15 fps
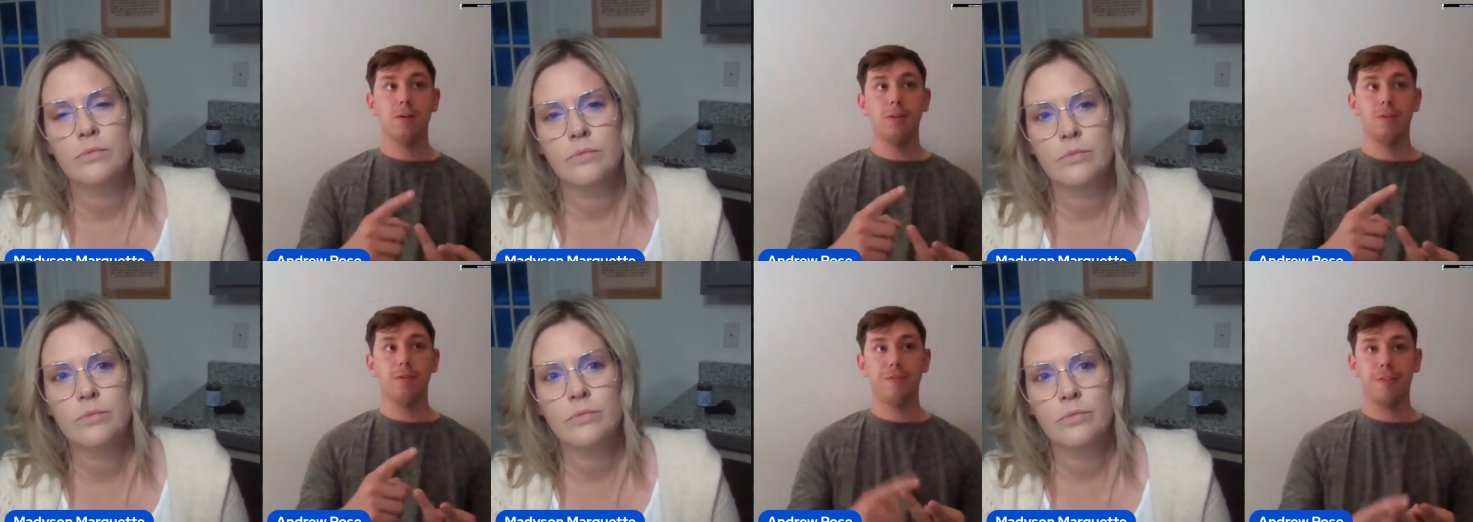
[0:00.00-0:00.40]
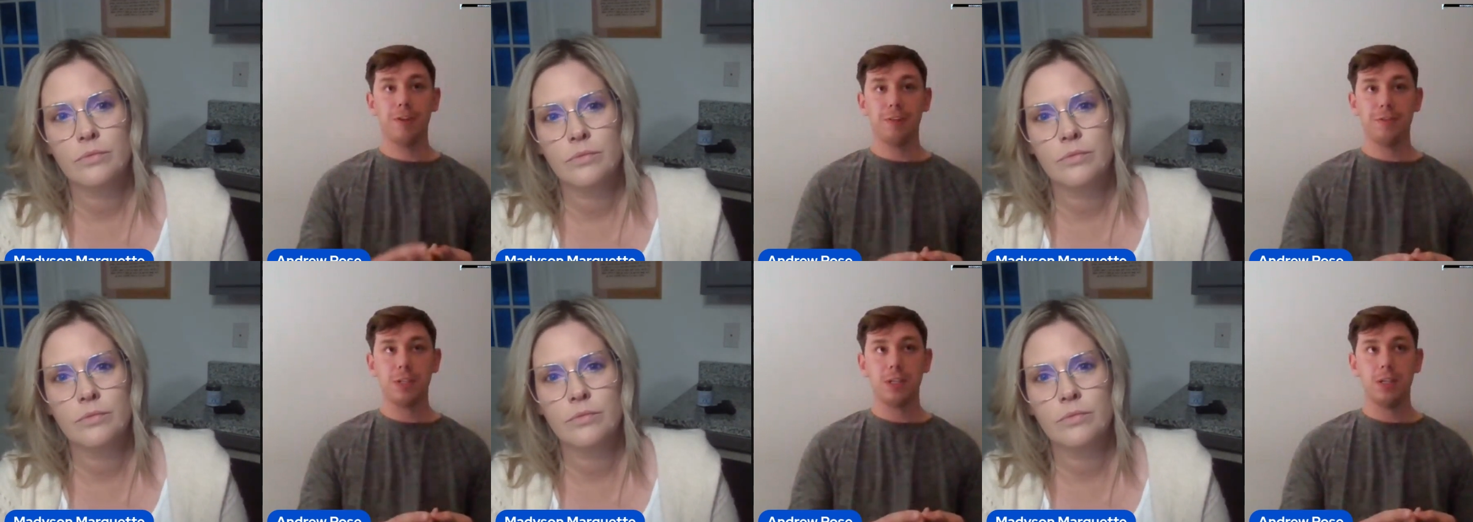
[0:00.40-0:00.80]

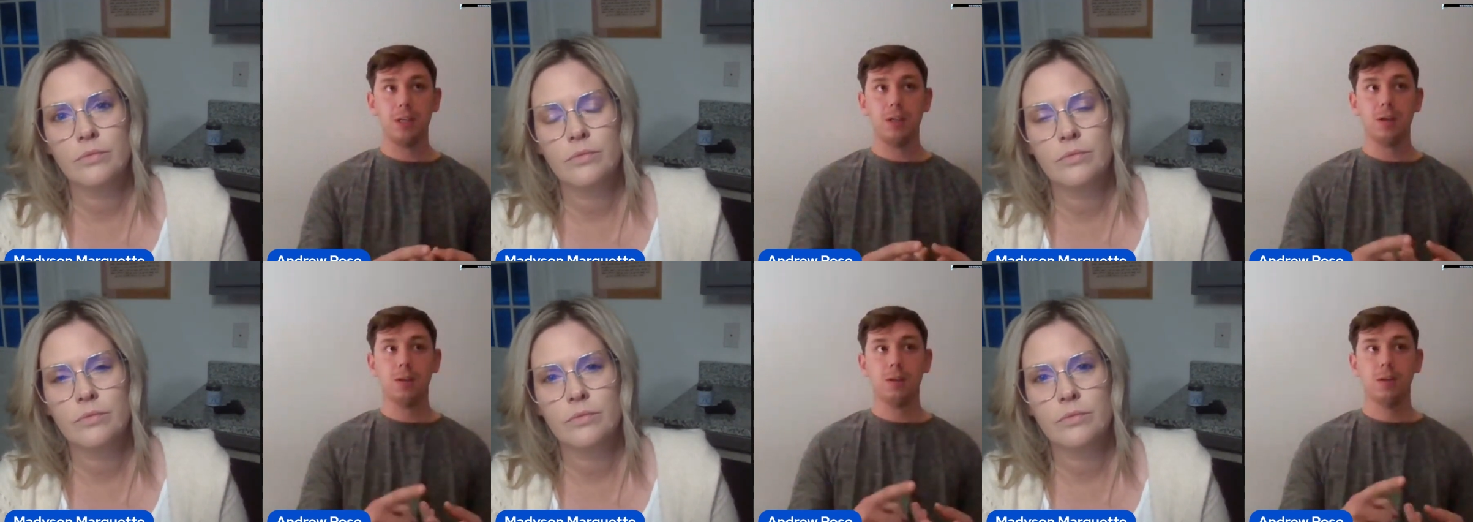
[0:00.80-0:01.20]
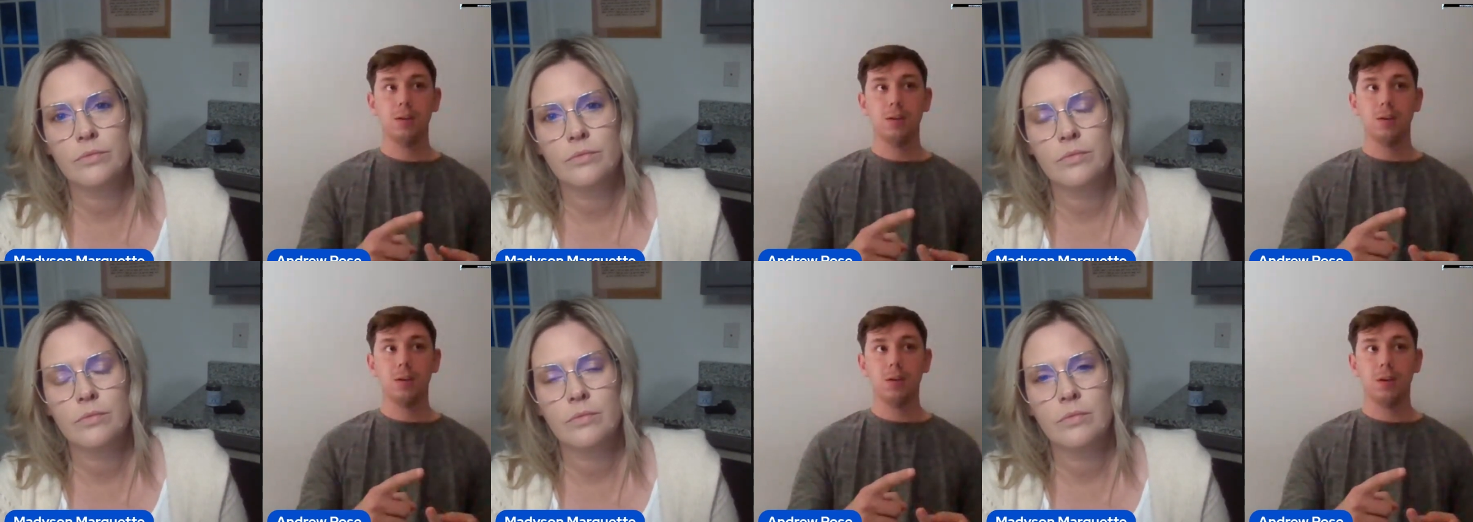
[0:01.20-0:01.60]
Speaker 1: 50,
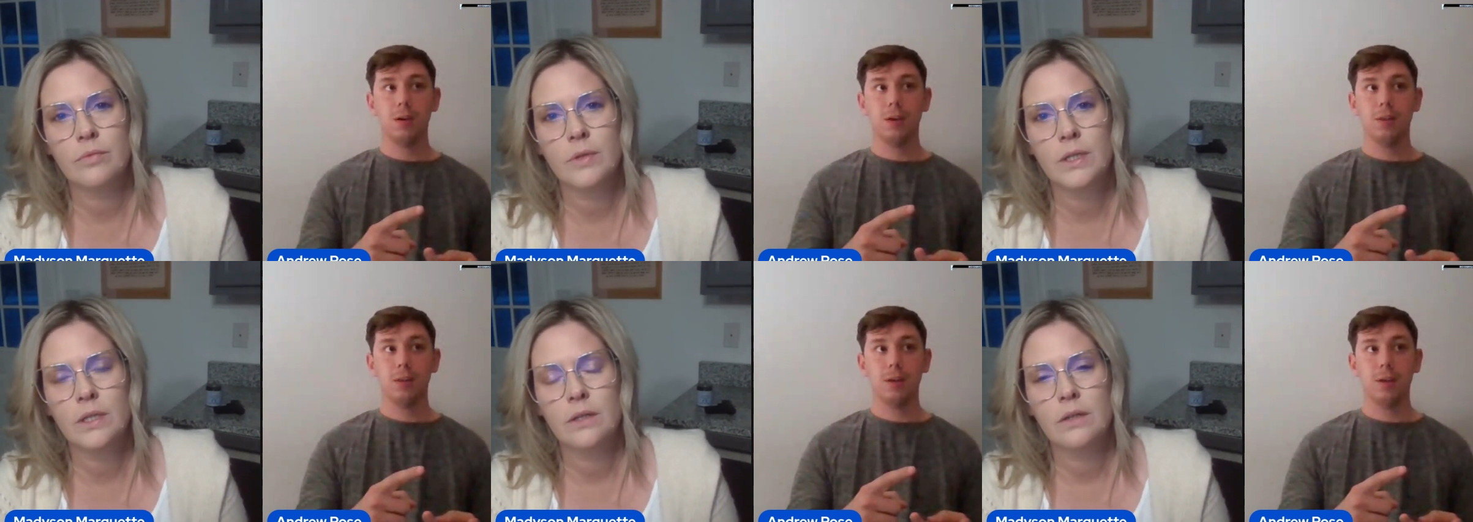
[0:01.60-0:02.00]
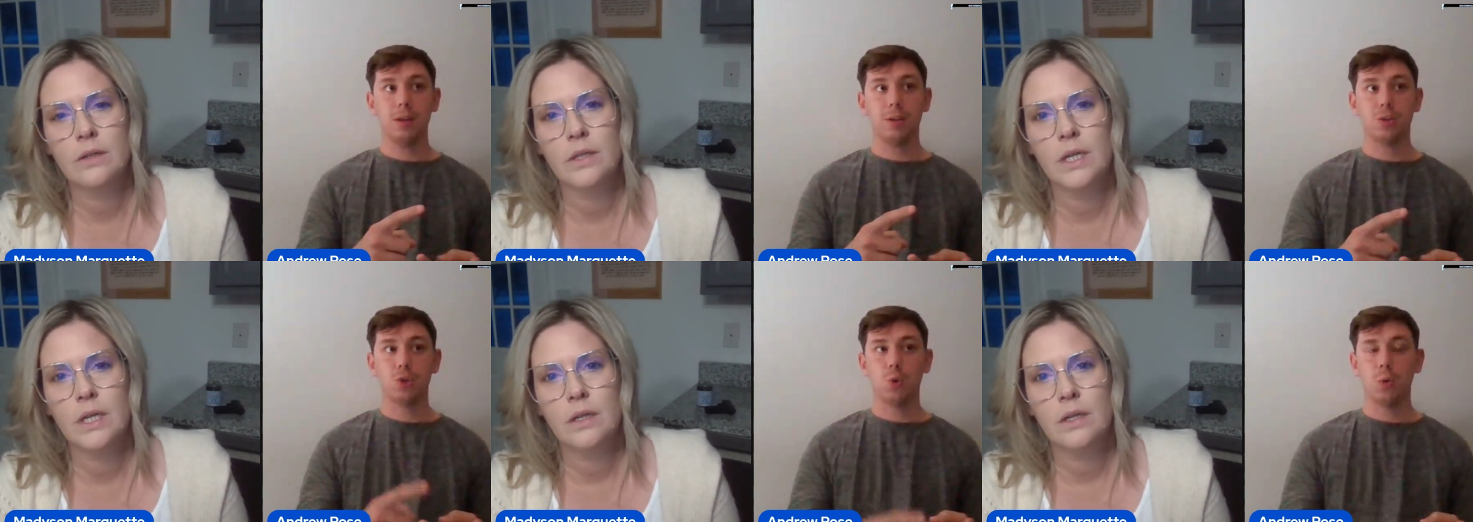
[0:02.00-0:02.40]
and
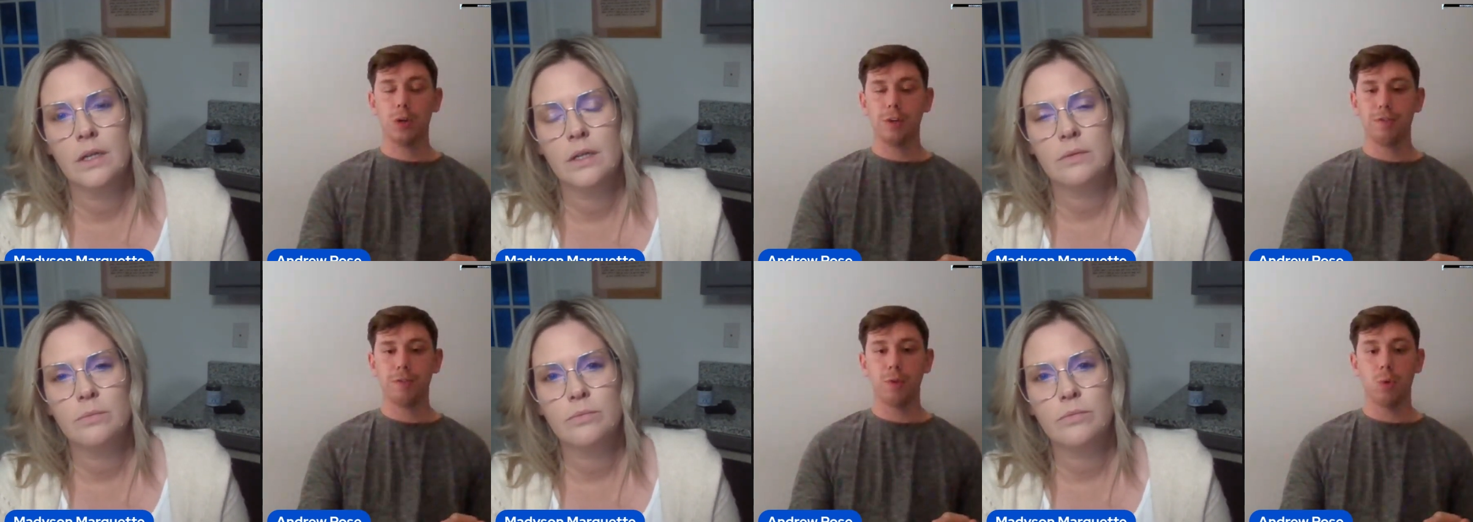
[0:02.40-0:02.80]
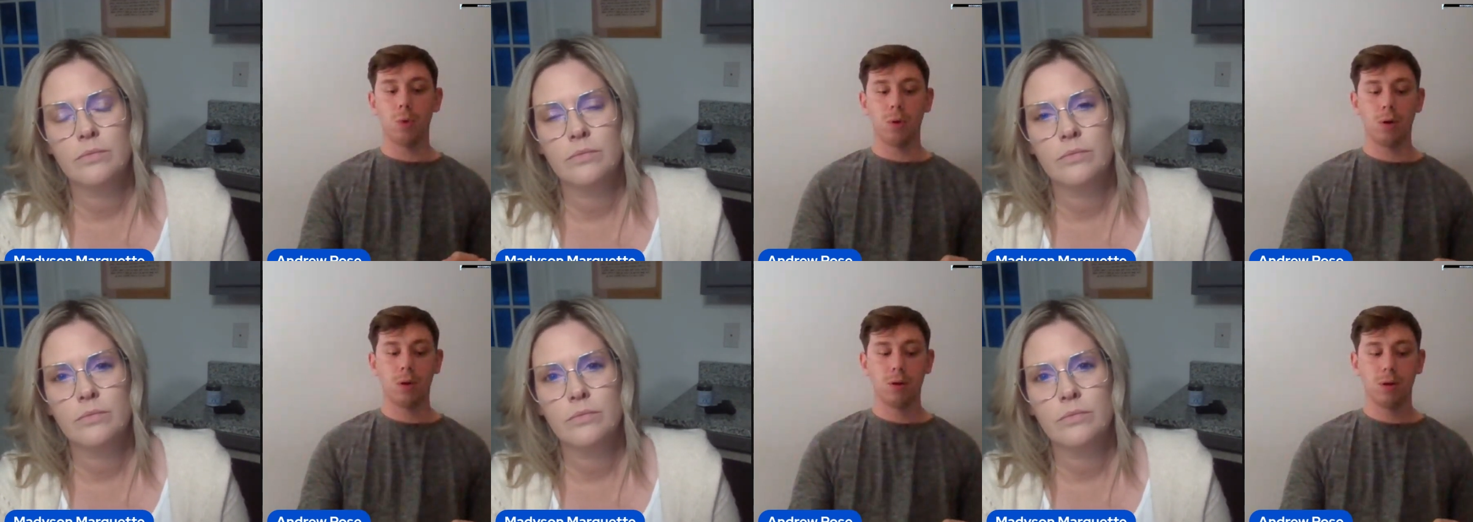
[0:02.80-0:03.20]
then
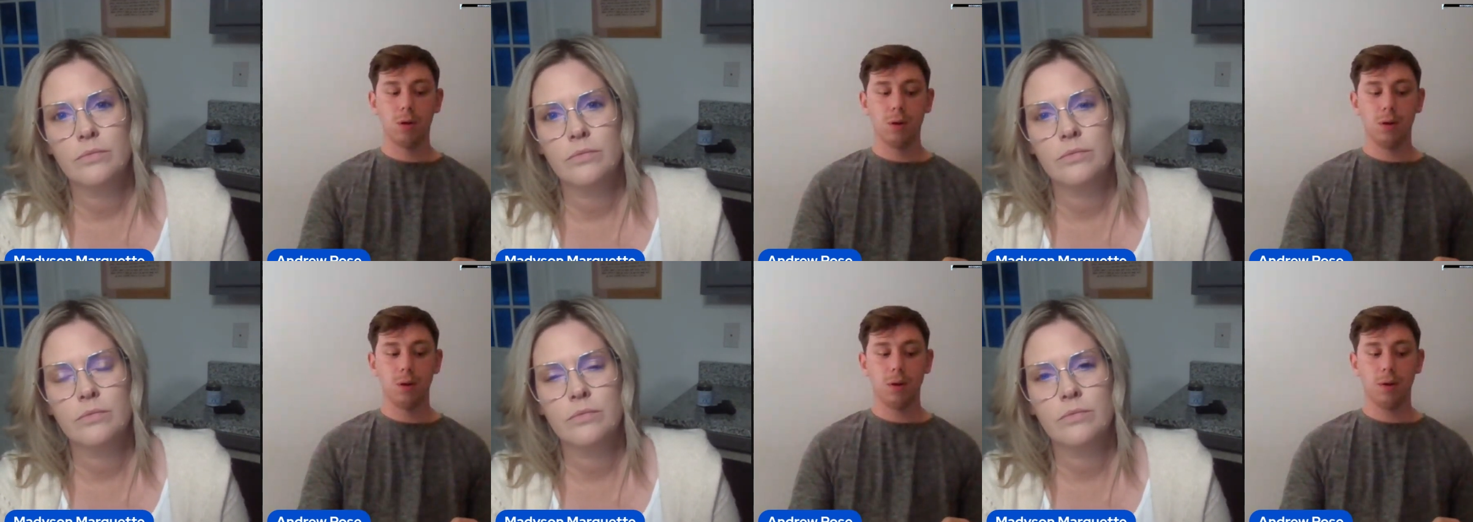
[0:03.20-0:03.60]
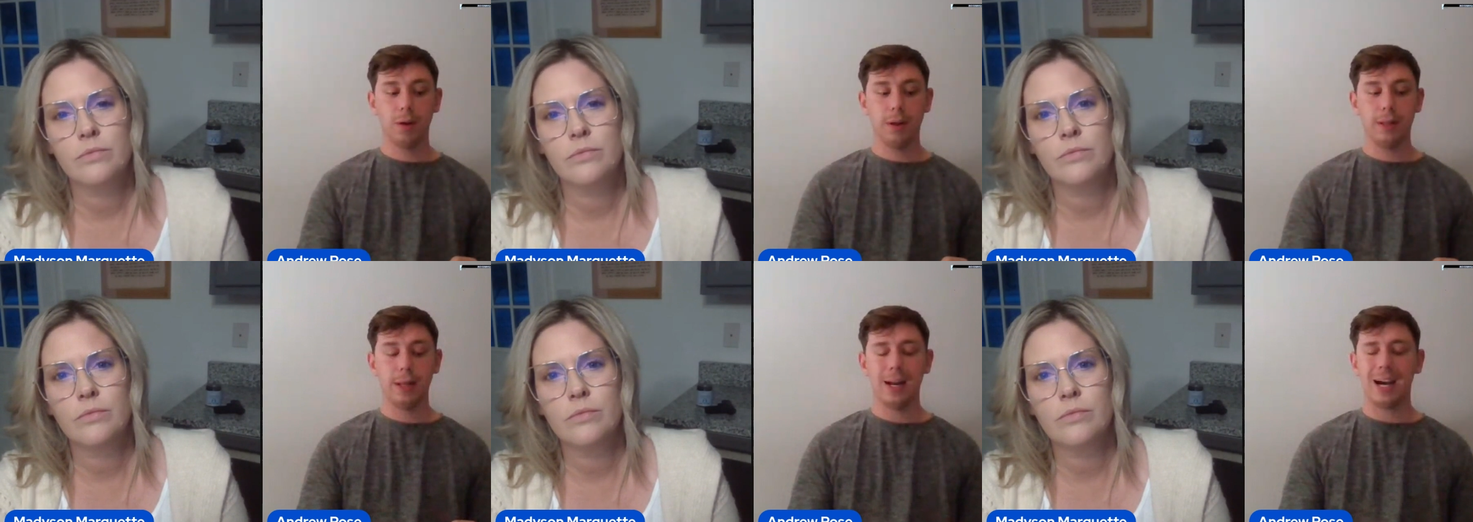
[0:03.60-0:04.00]
24.
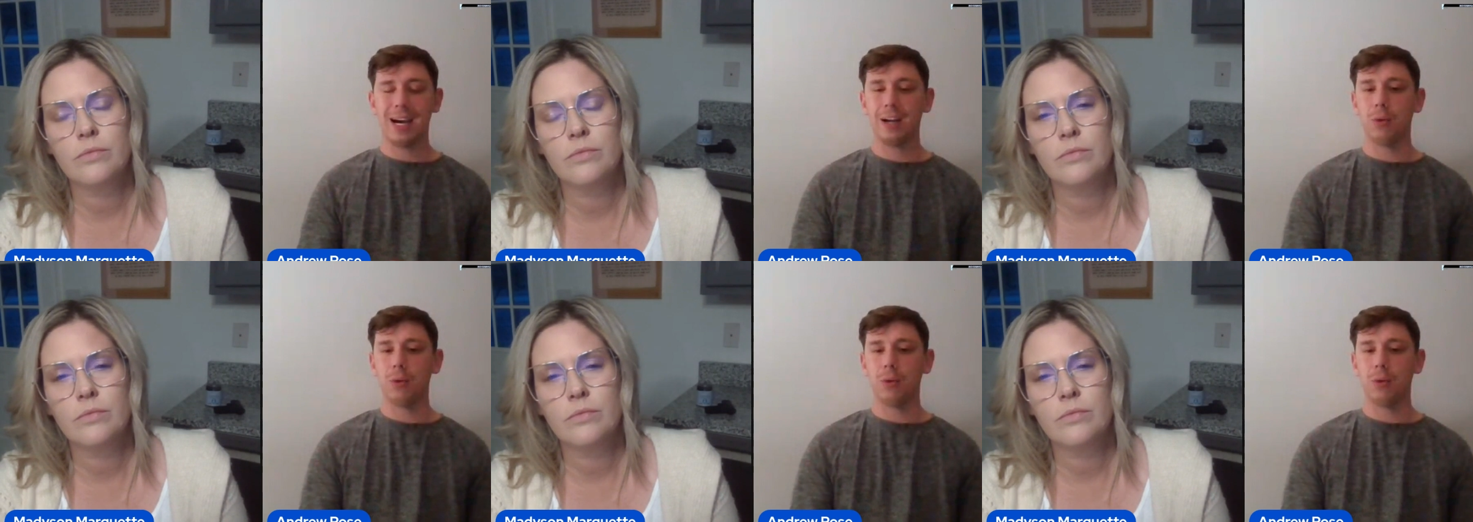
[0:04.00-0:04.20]
And then I